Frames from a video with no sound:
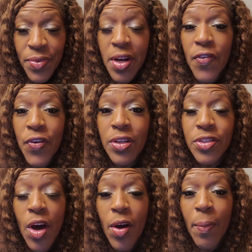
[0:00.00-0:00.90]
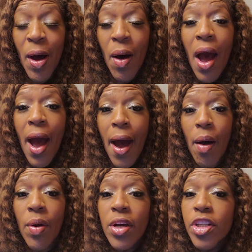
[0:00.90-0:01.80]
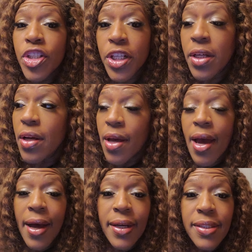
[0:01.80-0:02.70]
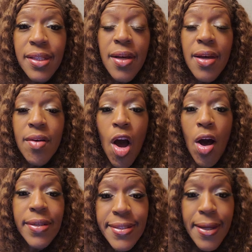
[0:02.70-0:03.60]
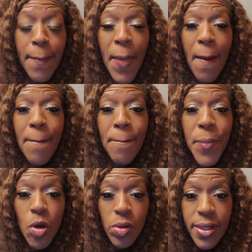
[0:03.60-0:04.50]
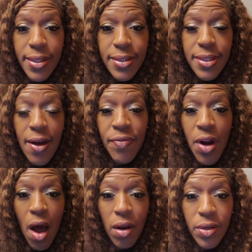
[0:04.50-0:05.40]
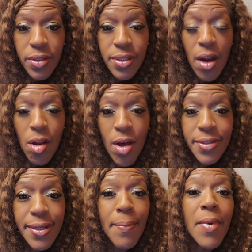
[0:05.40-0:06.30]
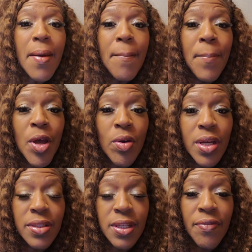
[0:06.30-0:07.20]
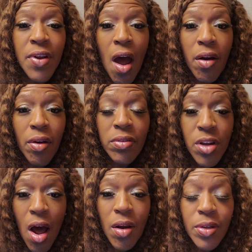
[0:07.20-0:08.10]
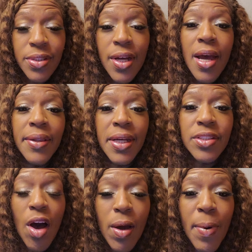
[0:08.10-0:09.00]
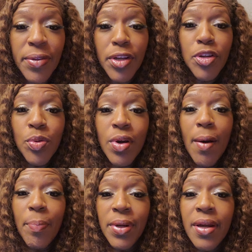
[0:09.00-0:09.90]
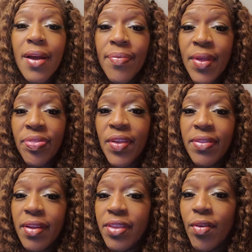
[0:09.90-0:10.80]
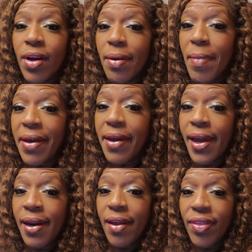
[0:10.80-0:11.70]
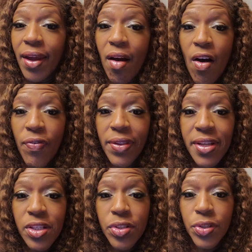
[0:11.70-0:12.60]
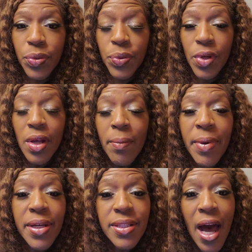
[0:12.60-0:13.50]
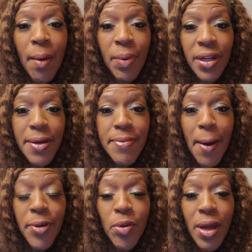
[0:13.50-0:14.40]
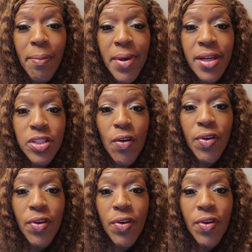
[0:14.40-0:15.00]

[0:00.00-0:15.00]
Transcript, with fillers: They're going to first talk about how she has cost them millions of dollars and lost them millions of do dollars and then talk about the new company that think that they're going to make anything off of these two because i believe wme is